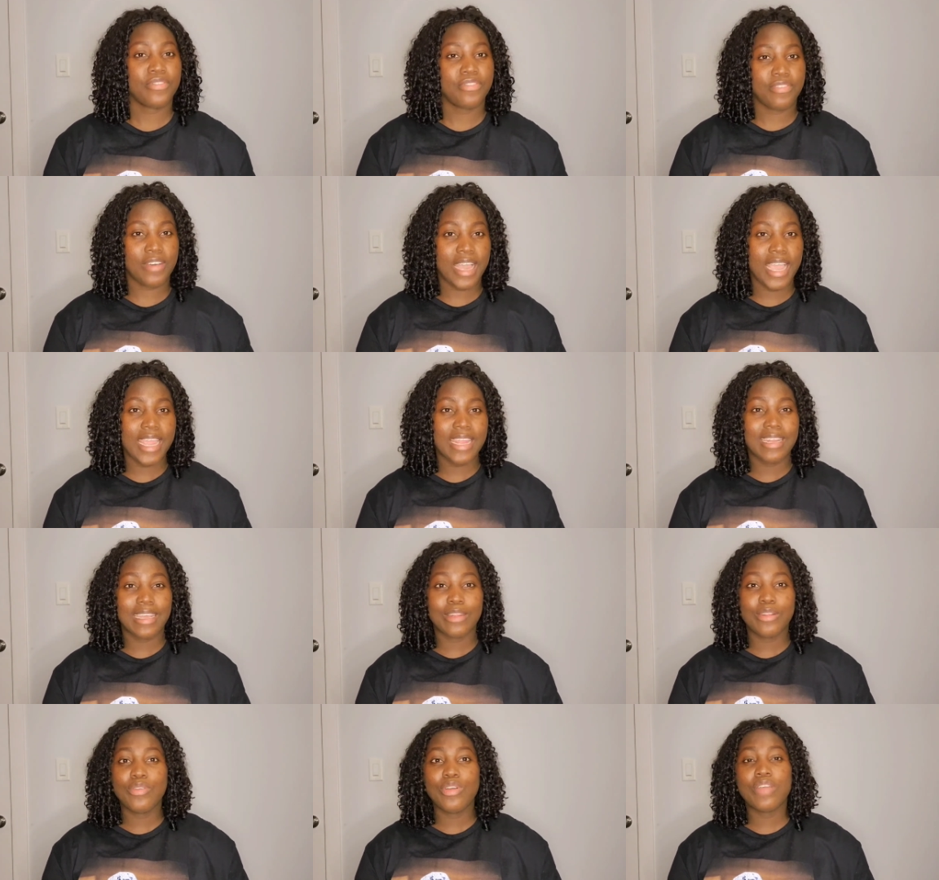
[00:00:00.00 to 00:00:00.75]

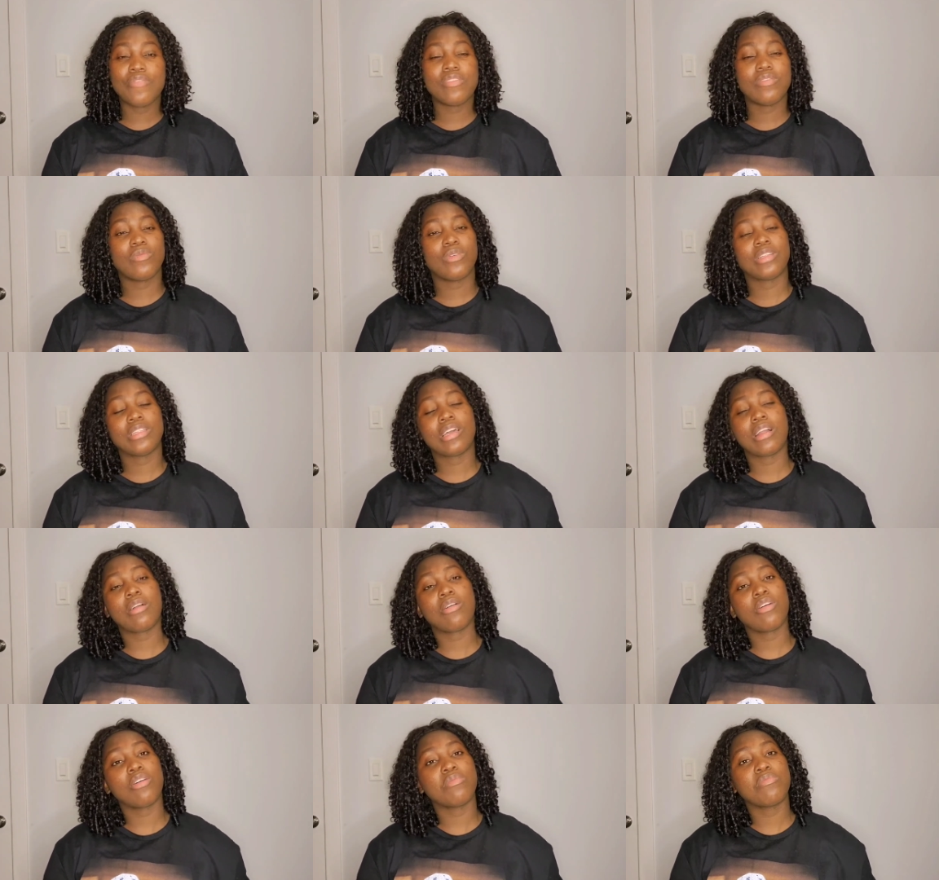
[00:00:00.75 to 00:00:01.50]
Fine, I know everyone
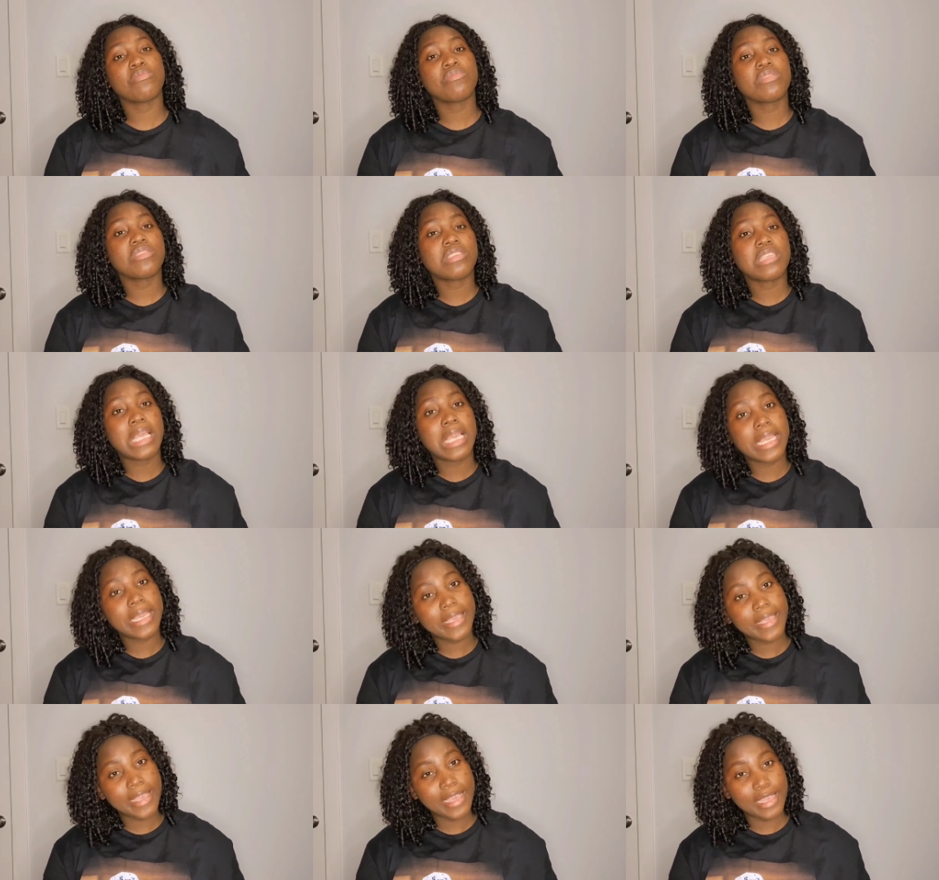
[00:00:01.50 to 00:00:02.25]
that comes
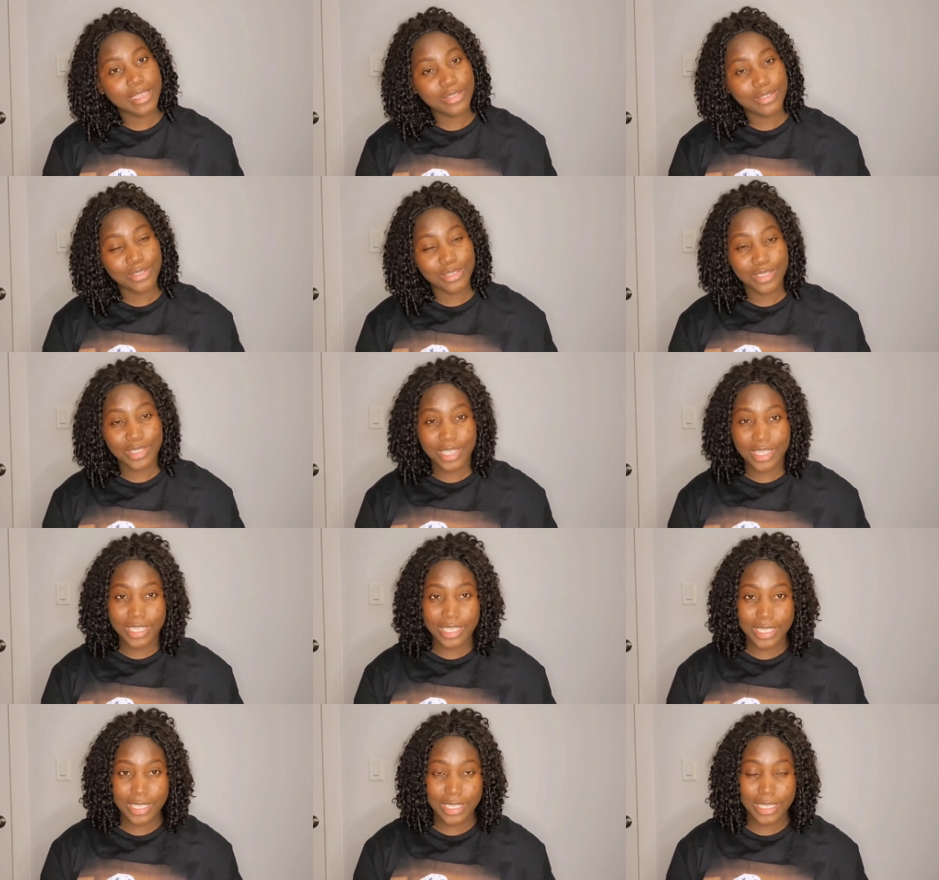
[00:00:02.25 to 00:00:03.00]
here to
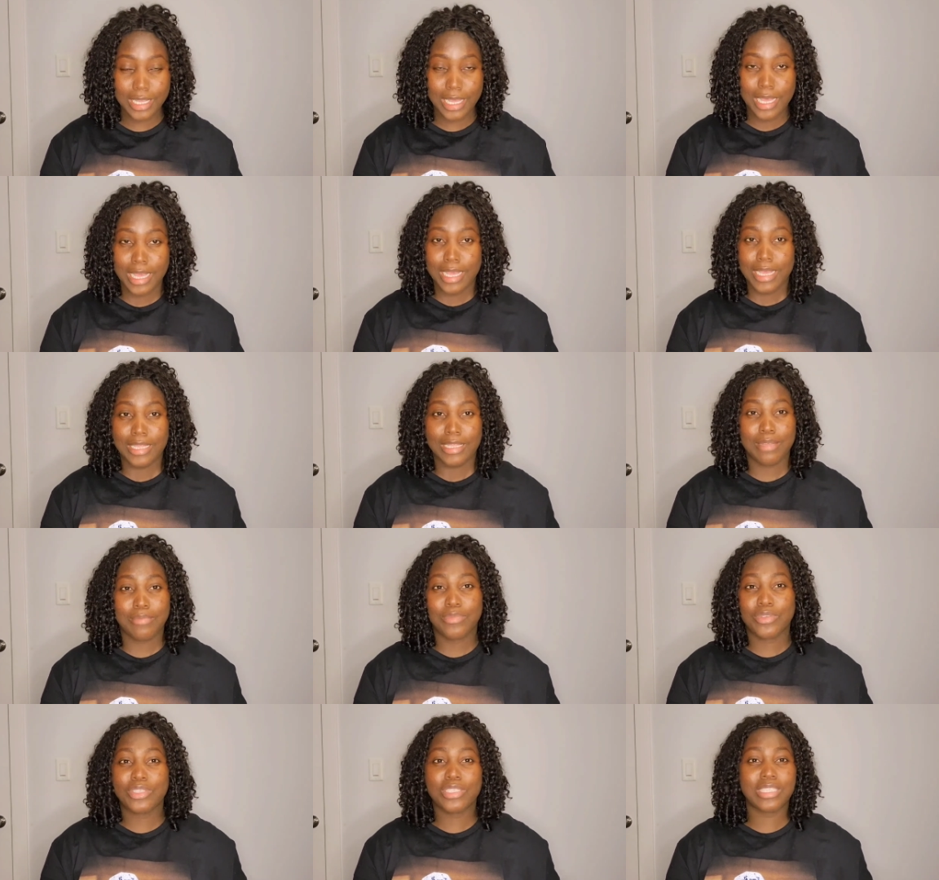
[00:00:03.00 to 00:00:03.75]
study,
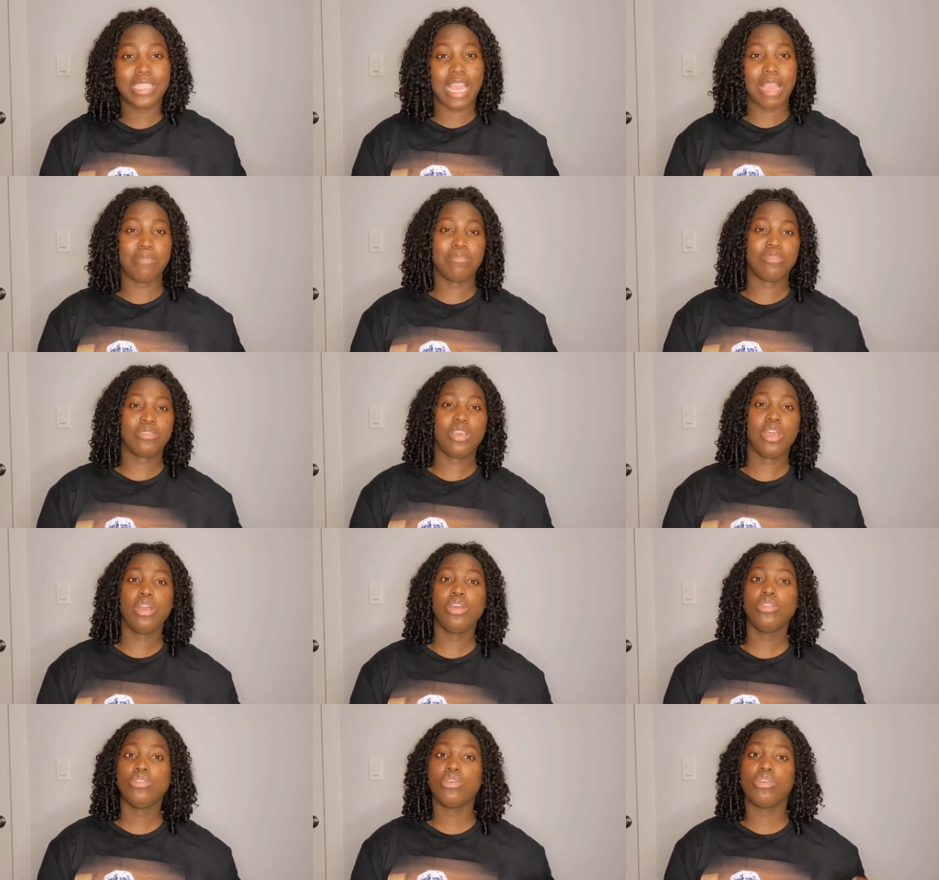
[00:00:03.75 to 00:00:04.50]
they most times
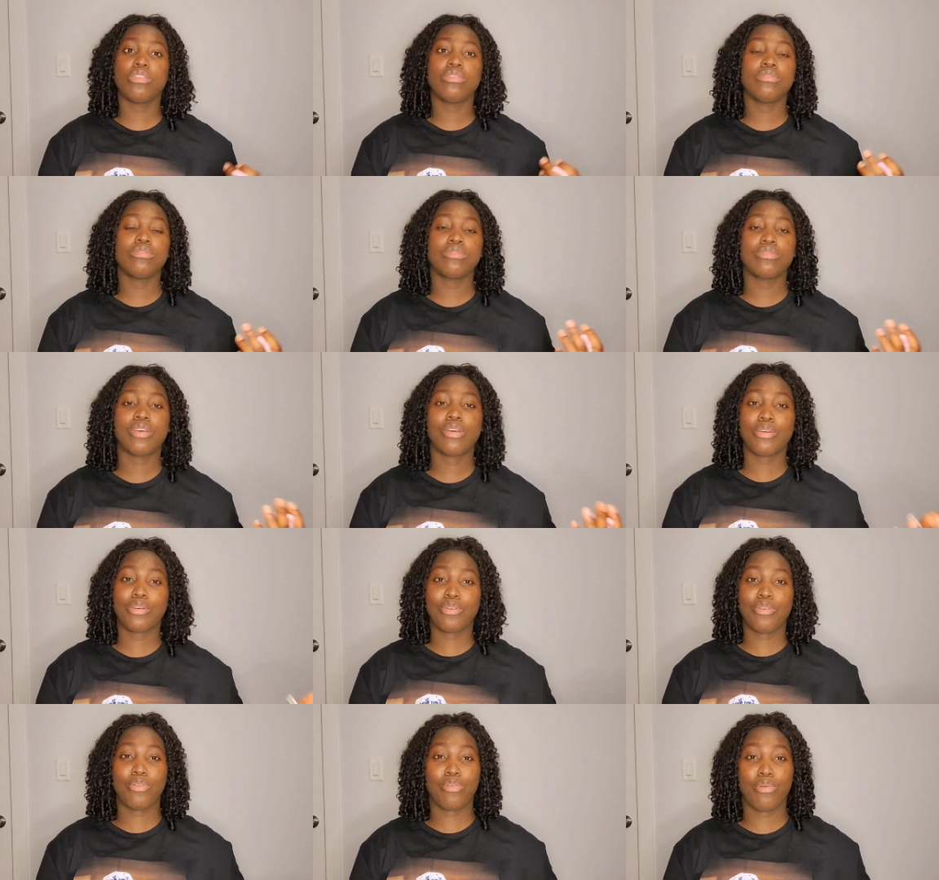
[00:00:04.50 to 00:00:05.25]
don't
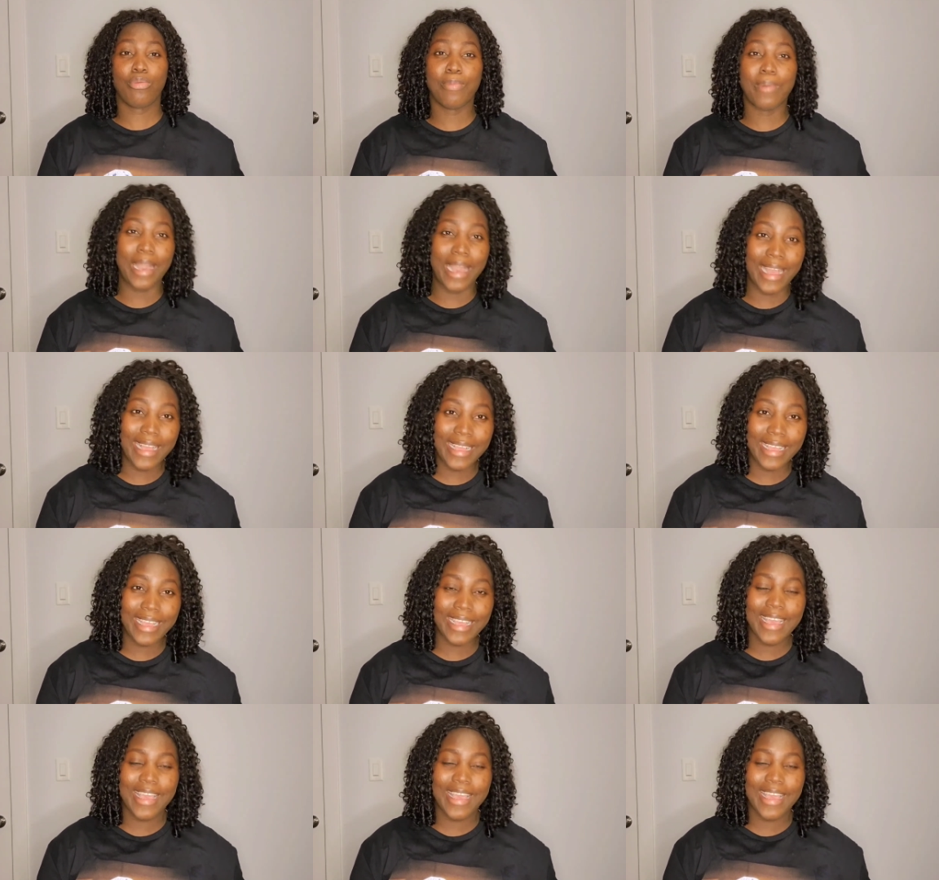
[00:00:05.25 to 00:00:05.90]
go back.